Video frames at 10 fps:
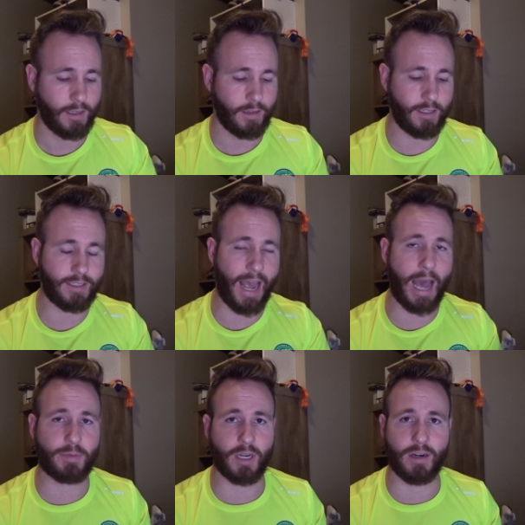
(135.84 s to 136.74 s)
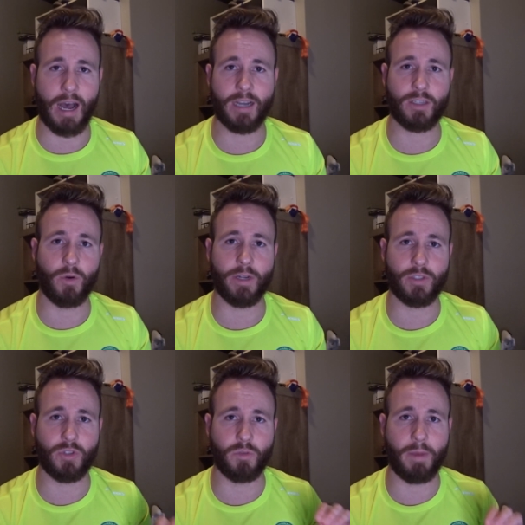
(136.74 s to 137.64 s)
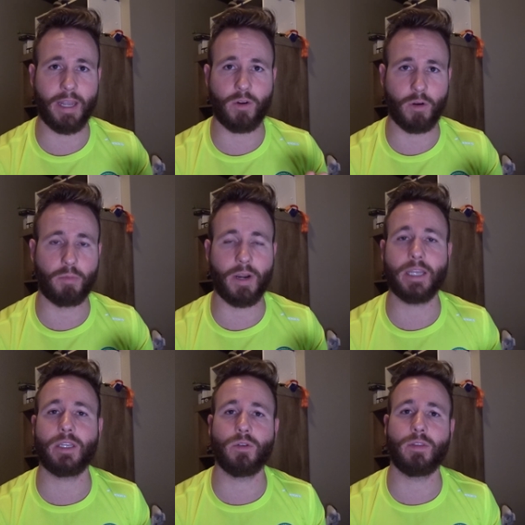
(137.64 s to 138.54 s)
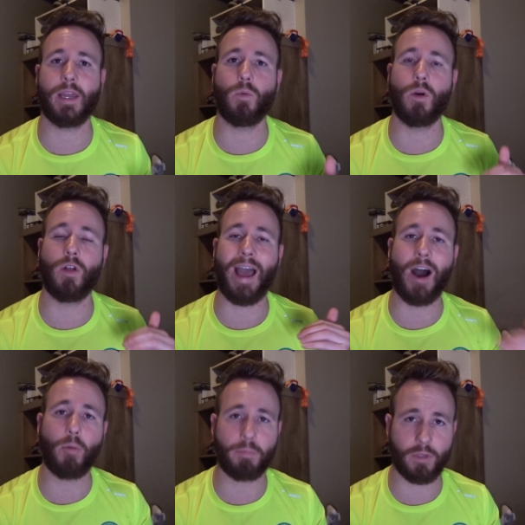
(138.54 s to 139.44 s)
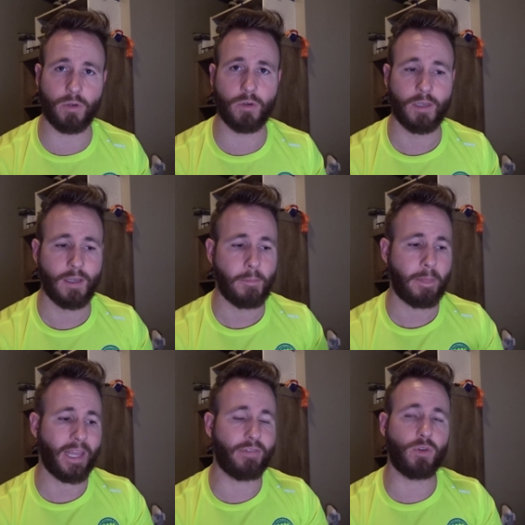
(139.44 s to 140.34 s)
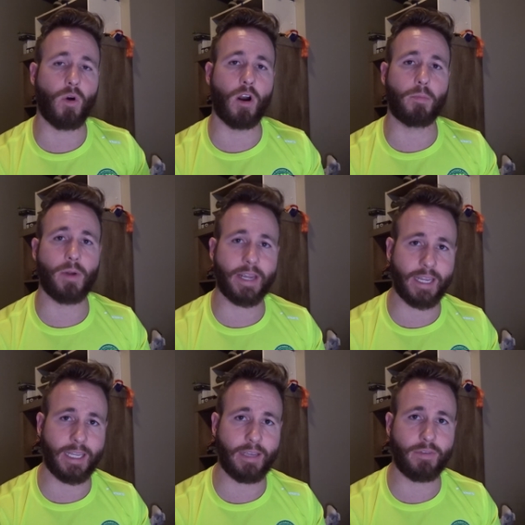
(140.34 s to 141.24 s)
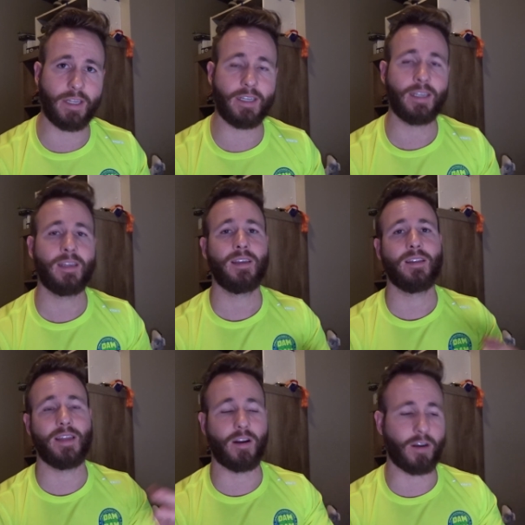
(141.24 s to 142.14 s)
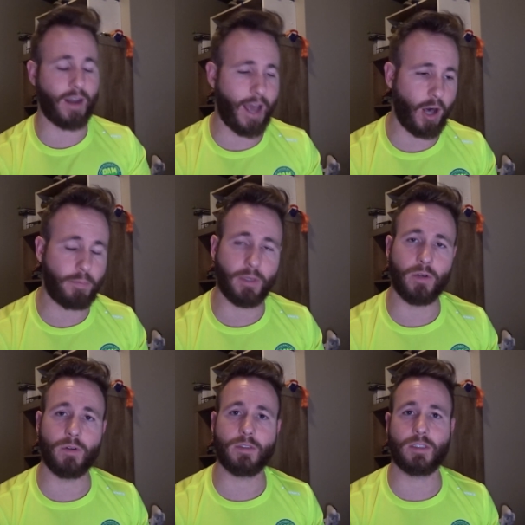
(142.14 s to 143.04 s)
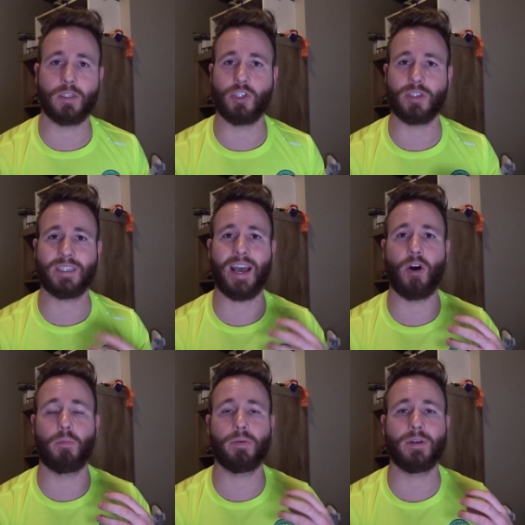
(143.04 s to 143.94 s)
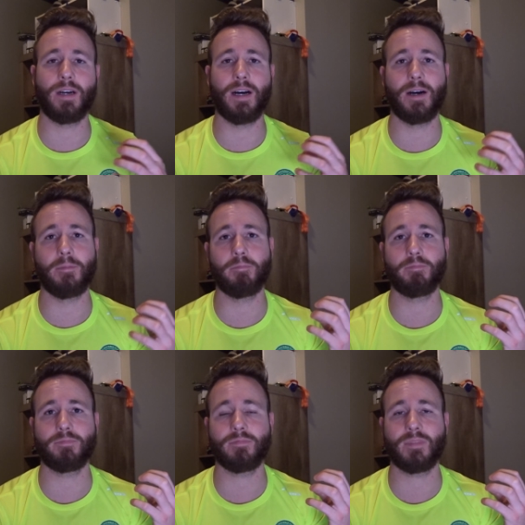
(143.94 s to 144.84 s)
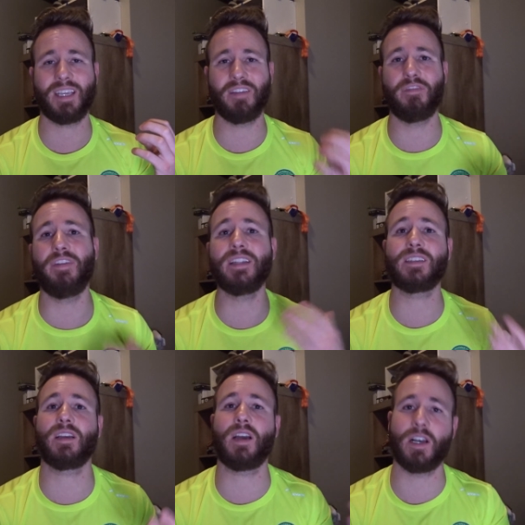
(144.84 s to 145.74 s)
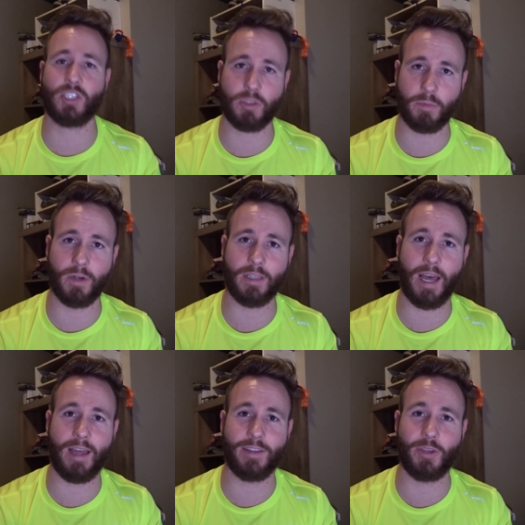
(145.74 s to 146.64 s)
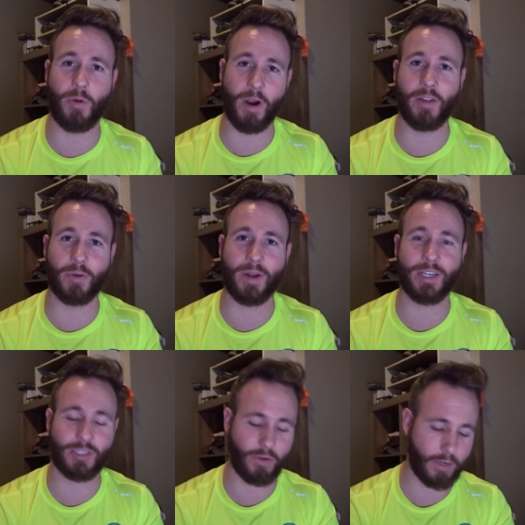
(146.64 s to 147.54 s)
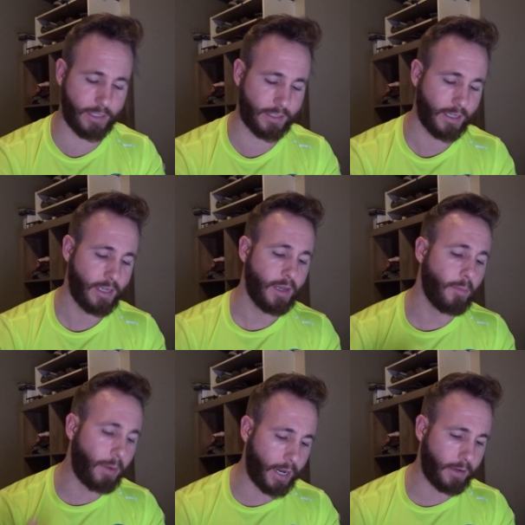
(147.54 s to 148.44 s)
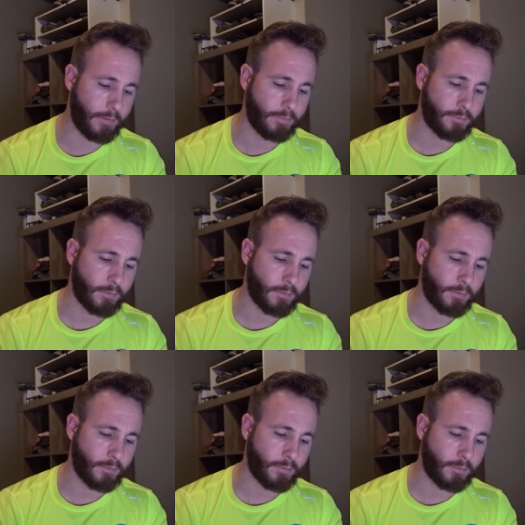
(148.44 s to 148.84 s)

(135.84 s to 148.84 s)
These apps are not going to make or break you. They will help you if you are breaking even. They are going to help you to just help convince the customer that you are the right choice. But